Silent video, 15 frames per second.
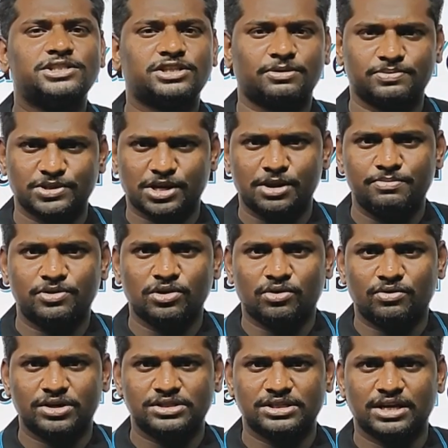please subscribe to
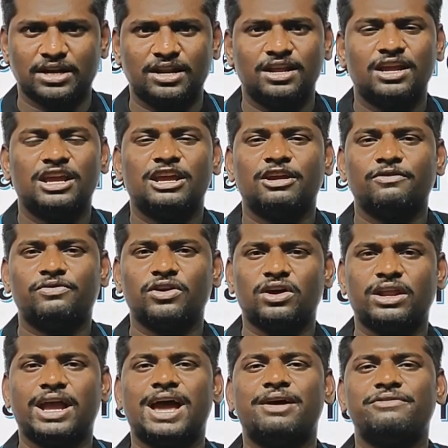our channel. If you
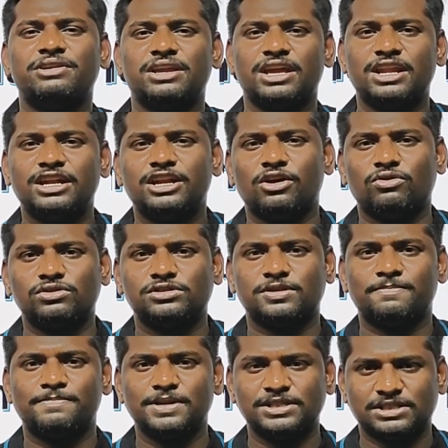are having any
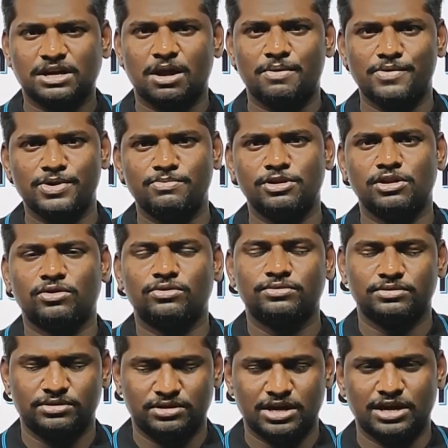doubts, please comment below.
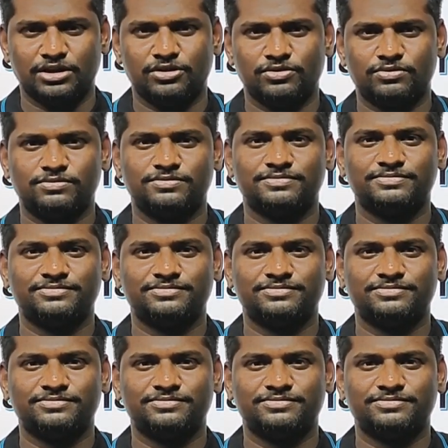Thank you.